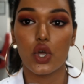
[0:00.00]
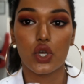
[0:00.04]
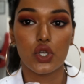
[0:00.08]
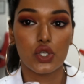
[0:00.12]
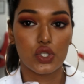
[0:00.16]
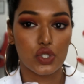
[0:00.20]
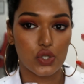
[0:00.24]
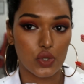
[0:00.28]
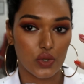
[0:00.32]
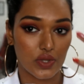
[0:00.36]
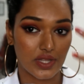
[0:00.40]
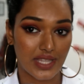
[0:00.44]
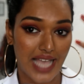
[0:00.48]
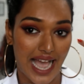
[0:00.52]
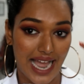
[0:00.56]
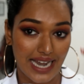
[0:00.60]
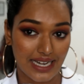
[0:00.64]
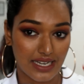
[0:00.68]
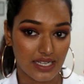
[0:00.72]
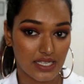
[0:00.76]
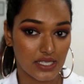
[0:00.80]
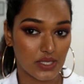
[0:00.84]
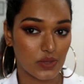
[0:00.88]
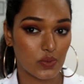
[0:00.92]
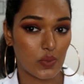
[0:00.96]
So
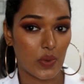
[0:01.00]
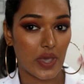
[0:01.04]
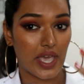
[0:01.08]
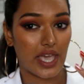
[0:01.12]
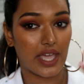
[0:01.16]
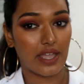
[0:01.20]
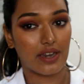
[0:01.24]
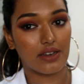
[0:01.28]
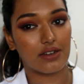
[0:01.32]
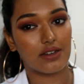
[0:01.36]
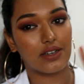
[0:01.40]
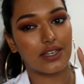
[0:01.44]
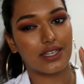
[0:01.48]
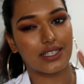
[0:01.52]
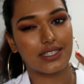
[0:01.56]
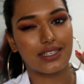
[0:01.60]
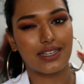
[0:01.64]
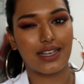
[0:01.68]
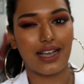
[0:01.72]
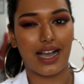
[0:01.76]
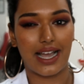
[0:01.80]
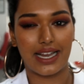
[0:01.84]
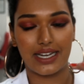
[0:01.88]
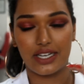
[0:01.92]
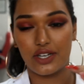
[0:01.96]
that is where it
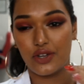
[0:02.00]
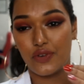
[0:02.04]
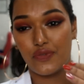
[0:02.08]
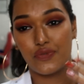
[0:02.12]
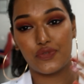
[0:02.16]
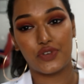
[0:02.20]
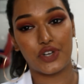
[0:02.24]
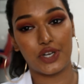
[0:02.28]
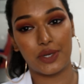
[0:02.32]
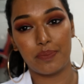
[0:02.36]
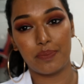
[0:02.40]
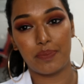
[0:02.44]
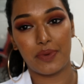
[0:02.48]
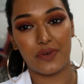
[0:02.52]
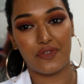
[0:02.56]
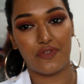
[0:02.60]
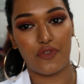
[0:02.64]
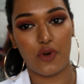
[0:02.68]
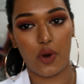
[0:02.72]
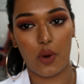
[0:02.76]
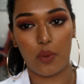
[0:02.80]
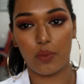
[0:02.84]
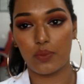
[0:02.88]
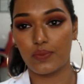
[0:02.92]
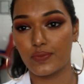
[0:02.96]
kind of didn't
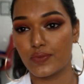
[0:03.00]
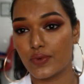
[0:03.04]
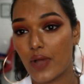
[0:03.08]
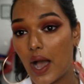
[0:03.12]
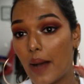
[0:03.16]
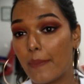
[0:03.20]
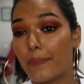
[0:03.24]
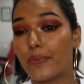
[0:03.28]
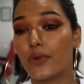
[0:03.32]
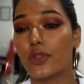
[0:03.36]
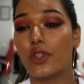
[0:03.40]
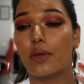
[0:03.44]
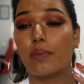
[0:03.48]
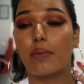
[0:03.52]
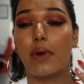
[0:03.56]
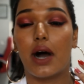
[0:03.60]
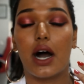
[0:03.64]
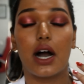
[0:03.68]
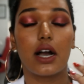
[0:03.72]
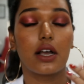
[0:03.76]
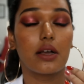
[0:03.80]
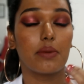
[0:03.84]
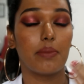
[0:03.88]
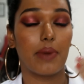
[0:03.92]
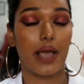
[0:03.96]
perform up to the
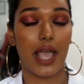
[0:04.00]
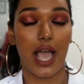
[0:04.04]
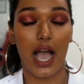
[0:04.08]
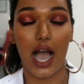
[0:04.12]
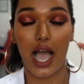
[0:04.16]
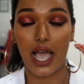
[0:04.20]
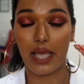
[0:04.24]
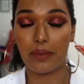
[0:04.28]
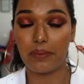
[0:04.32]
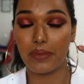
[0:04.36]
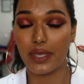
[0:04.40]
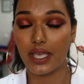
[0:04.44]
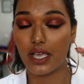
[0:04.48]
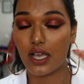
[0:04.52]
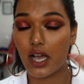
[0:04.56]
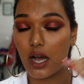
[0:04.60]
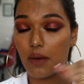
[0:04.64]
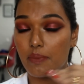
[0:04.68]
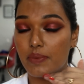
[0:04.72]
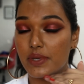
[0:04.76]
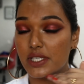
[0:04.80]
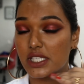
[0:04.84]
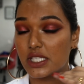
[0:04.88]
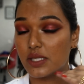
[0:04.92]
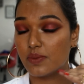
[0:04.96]
mark. My eye
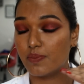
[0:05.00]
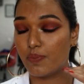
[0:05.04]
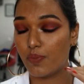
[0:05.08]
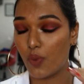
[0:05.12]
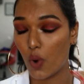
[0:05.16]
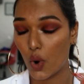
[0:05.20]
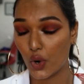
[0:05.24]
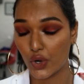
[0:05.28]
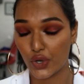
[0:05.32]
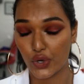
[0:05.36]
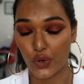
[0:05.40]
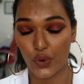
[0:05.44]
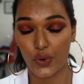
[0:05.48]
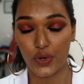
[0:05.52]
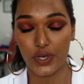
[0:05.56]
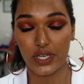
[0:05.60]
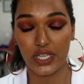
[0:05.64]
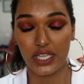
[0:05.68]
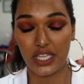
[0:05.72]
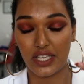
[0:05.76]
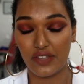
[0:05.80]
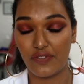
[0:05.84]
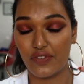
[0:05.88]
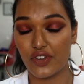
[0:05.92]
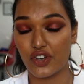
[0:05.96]
makeup is spot on
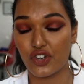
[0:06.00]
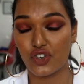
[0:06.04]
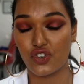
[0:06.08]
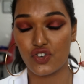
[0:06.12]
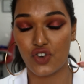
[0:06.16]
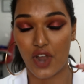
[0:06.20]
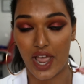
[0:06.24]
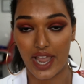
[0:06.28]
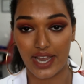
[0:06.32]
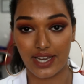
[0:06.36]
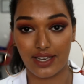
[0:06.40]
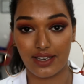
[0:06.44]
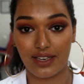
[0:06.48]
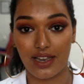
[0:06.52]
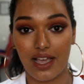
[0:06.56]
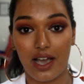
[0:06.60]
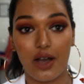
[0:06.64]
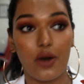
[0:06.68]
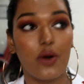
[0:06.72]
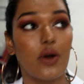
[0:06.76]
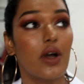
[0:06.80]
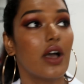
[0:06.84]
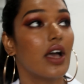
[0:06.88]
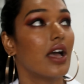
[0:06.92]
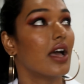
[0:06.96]
even right now.